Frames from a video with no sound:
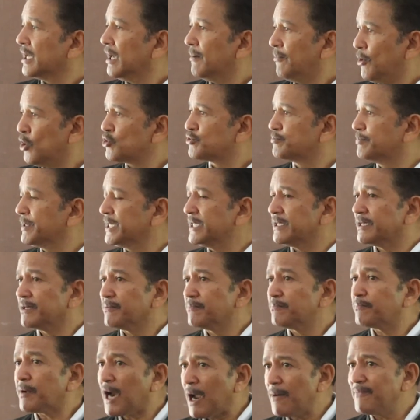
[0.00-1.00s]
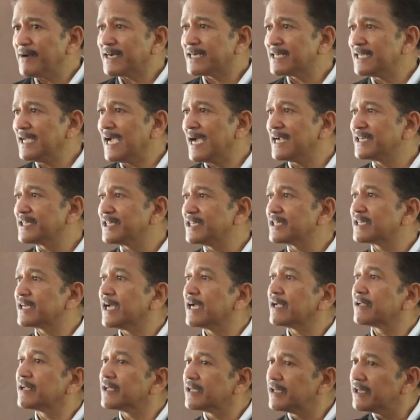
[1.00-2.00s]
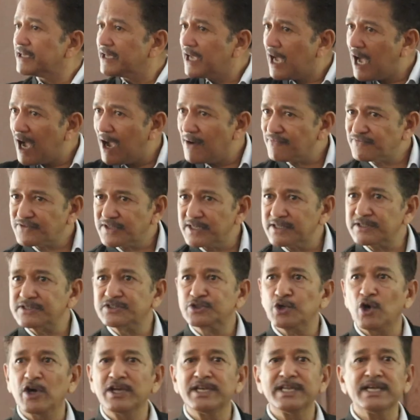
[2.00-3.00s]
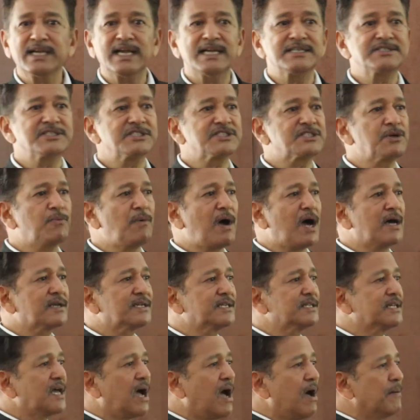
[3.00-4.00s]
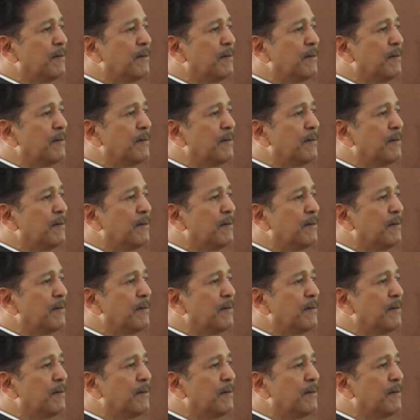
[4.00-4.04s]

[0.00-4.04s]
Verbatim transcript: about me. Privately I did after joining as a Jawan in the